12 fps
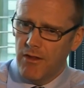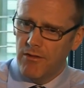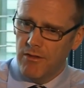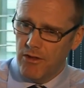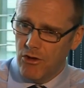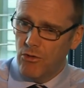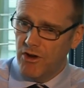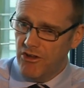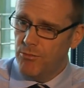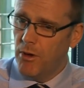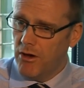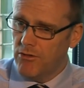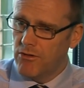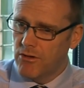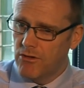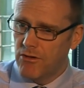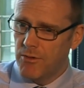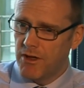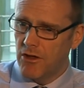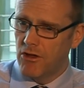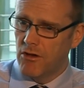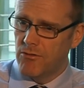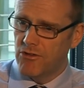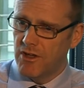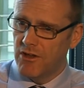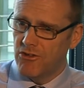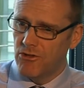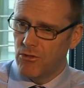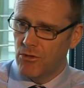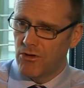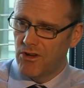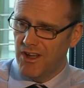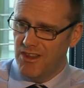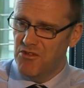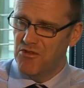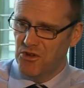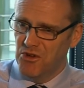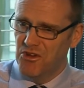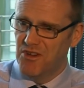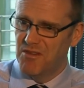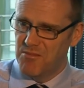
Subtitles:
then the court is bound to make a confiscation order in the full